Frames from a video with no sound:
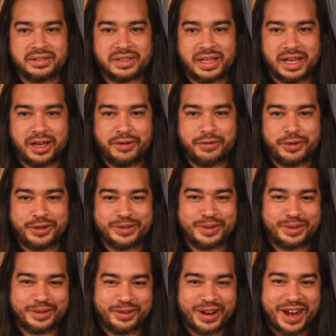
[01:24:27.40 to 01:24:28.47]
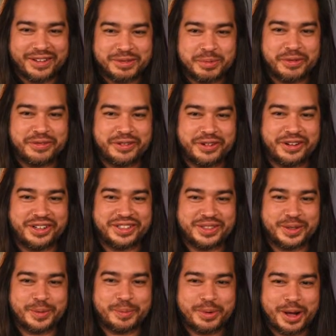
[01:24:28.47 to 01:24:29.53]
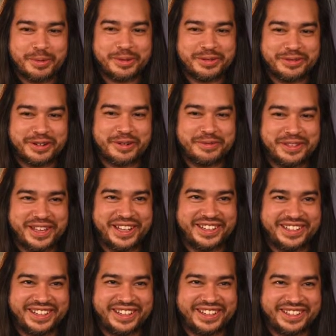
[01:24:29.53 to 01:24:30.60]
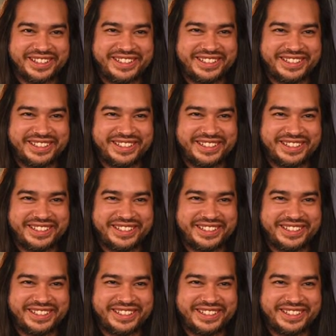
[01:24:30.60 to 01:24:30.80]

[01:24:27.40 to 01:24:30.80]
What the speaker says: I've worked with graphs before, so probably from that, yeah.